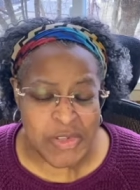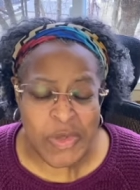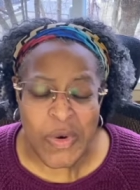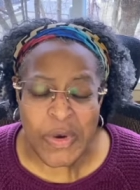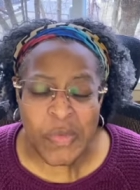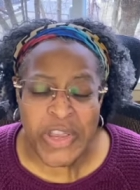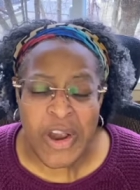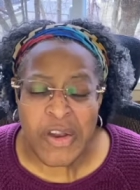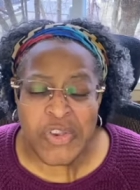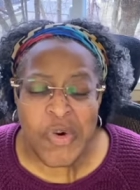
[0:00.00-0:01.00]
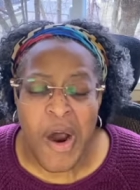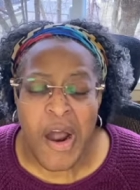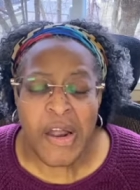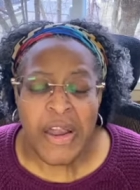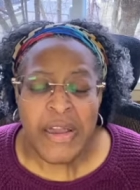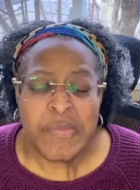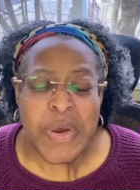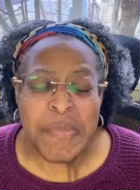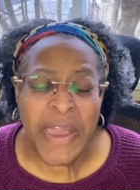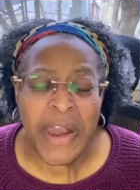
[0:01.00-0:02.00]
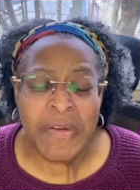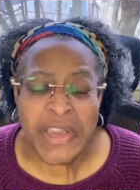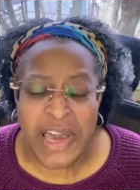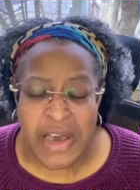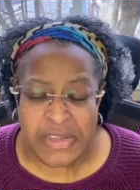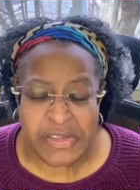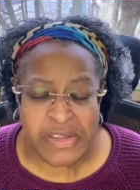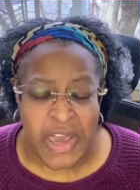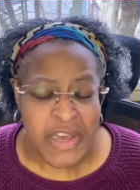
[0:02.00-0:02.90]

Lord, we you are preparing us